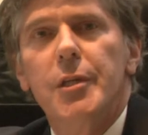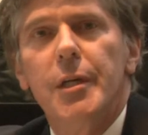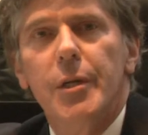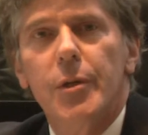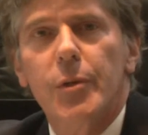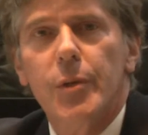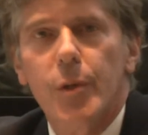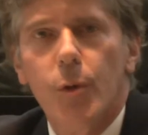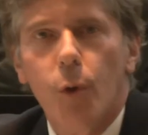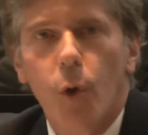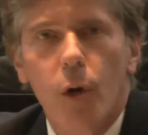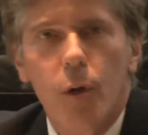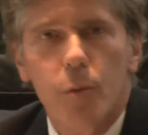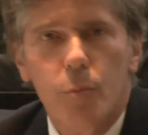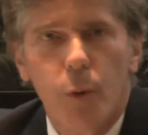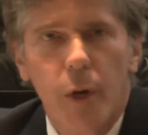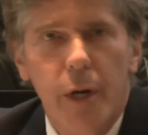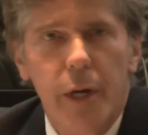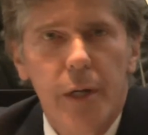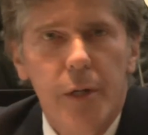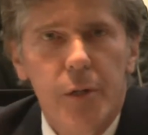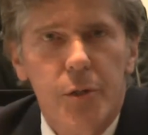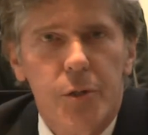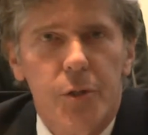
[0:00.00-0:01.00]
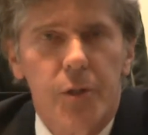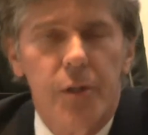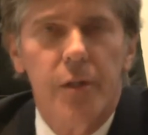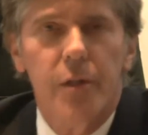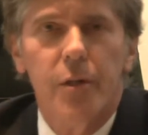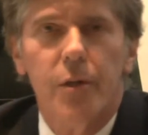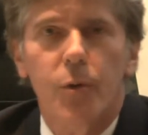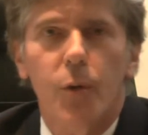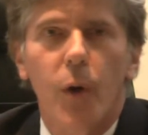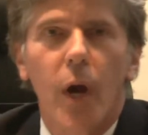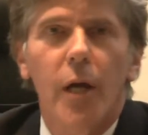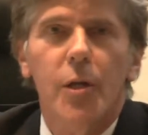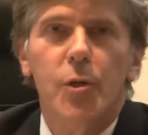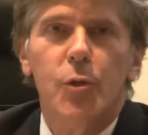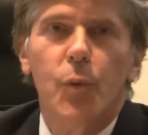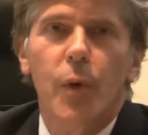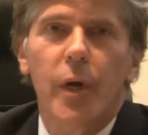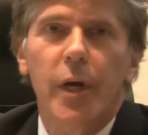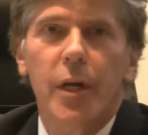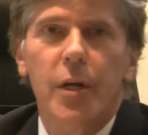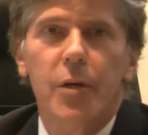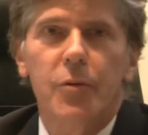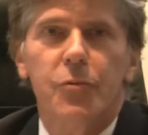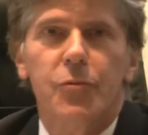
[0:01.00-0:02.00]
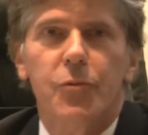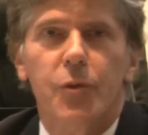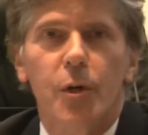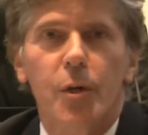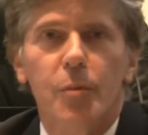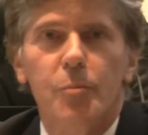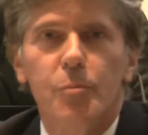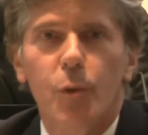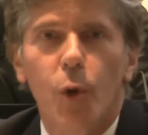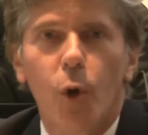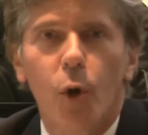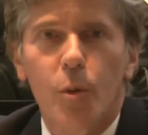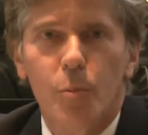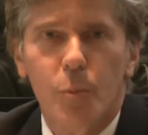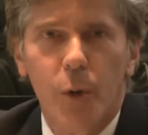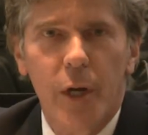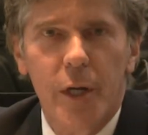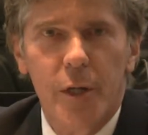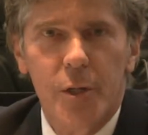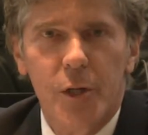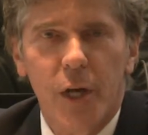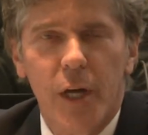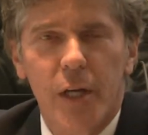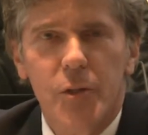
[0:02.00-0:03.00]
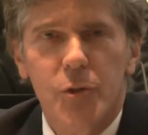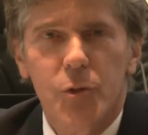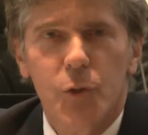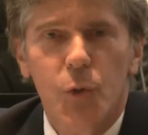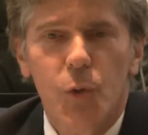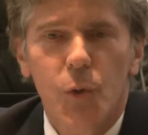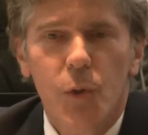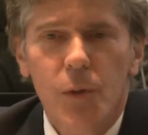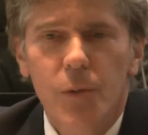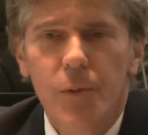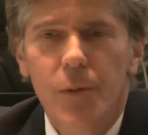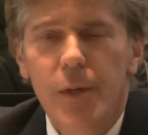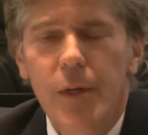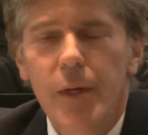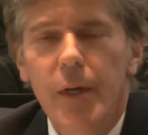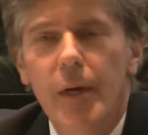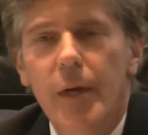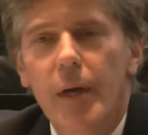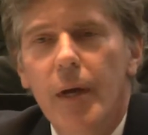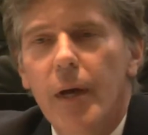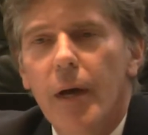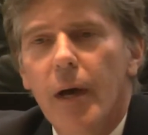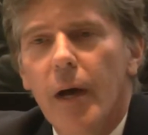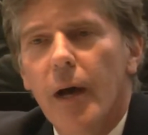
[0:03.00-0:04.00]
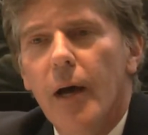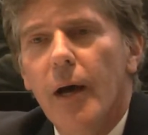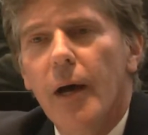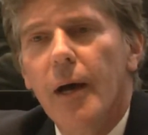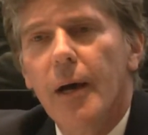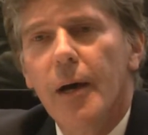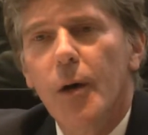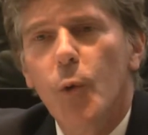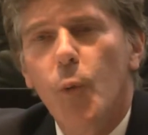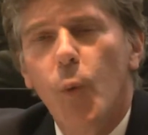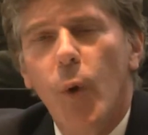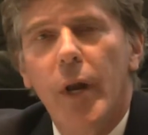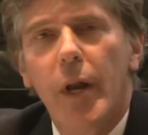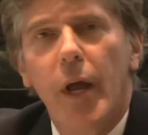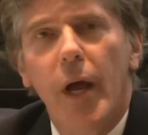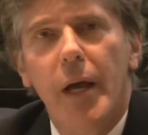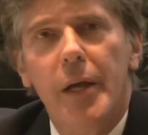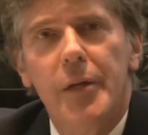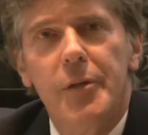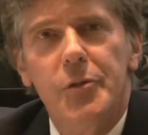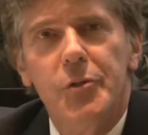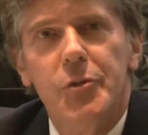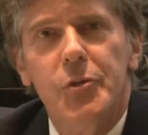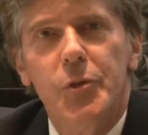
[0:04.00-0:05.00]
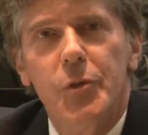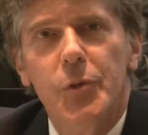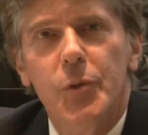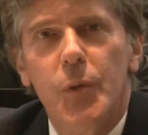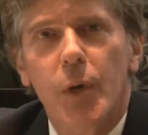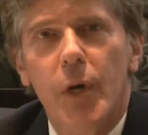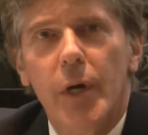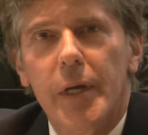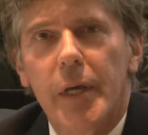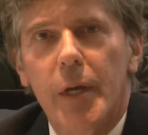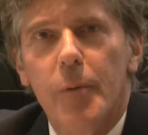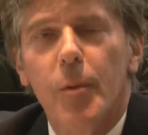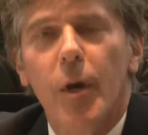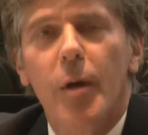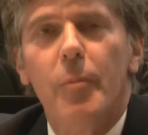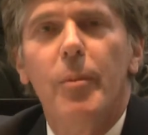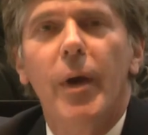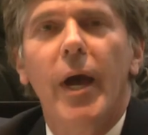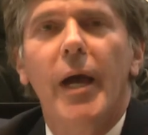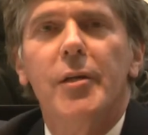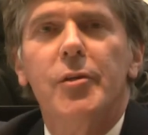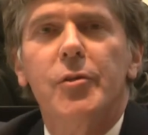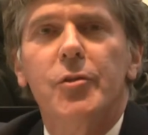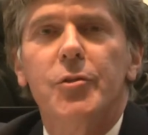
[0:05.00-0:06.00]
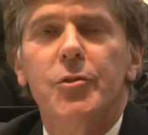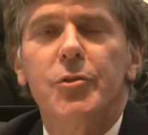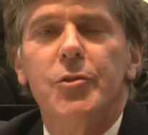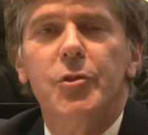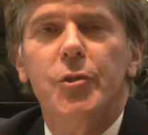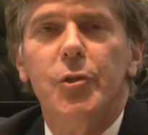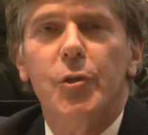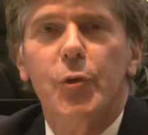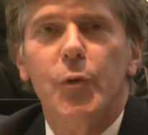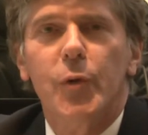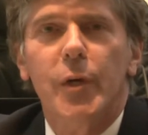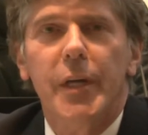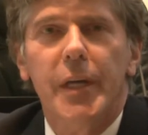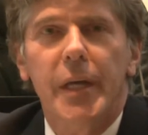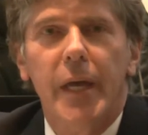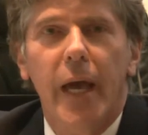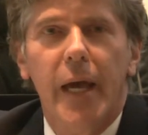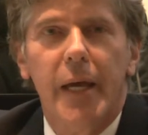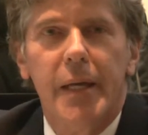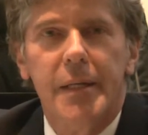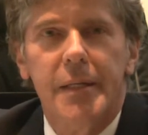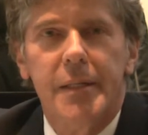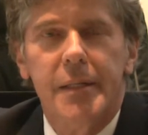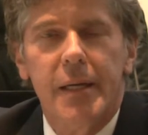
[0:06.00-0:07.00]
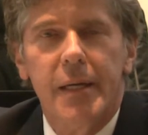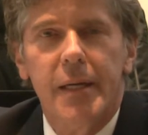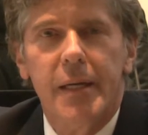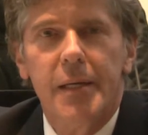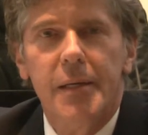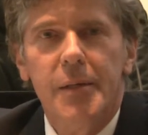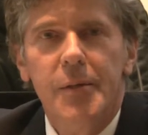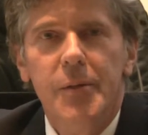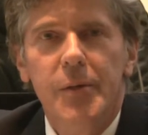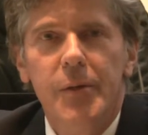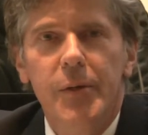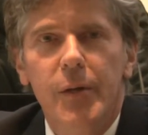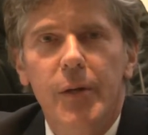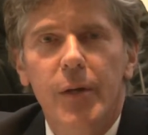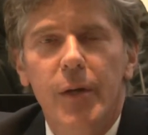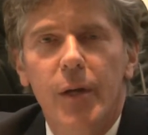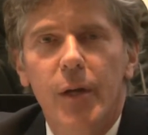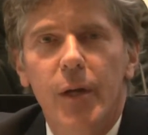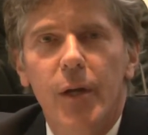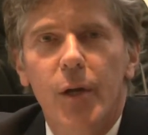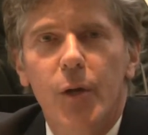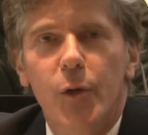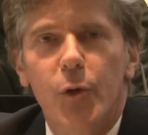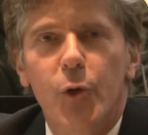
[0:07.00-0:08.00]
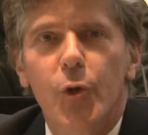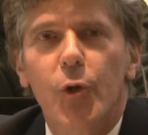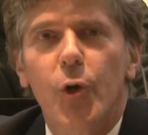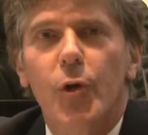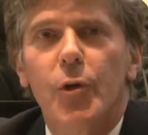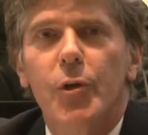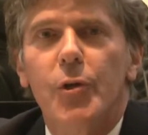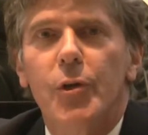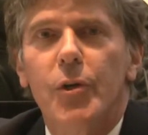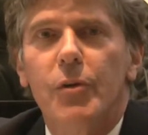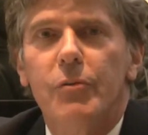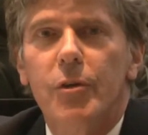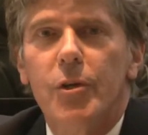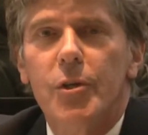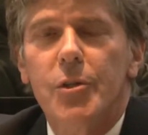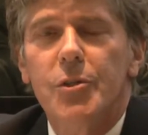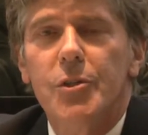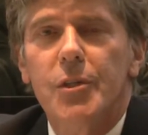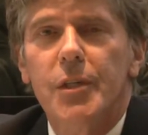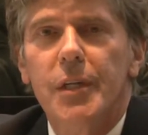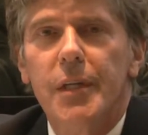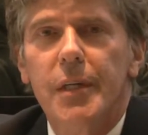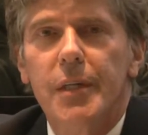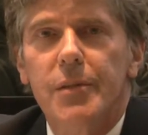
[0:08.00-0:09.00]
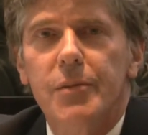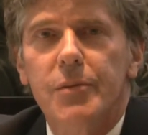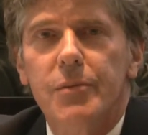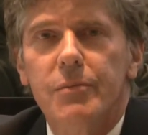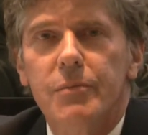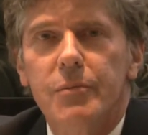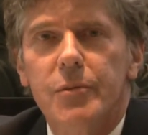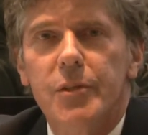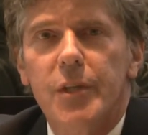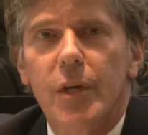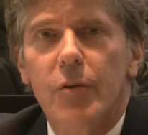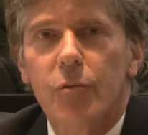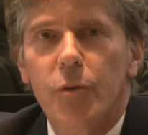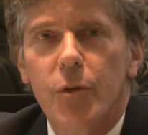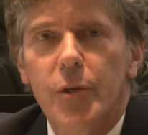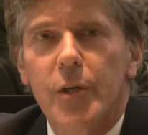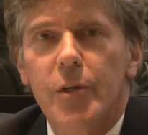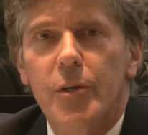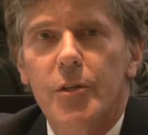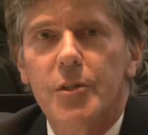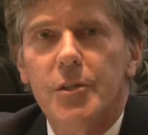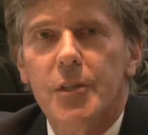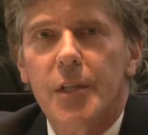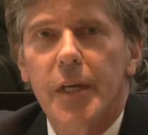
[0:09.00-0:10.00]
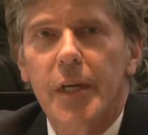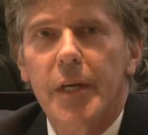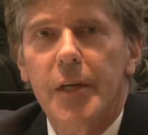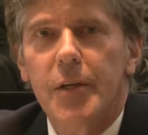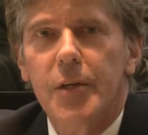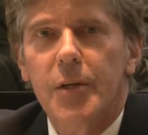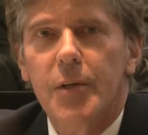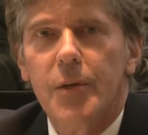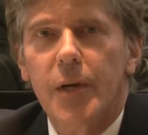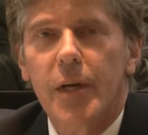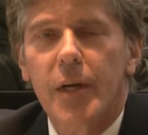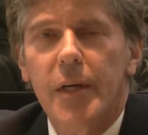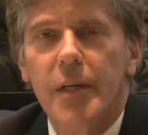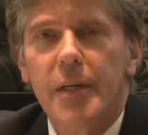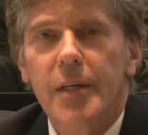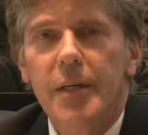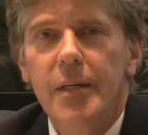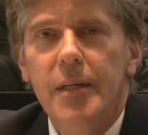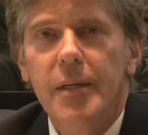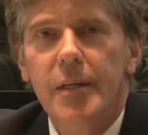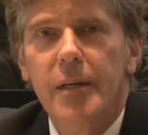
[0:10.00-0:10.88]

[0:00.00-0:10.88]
here in Long Branch, graduated from Long Branch High School, went on to get my bachelor's degree at New York University, and several years later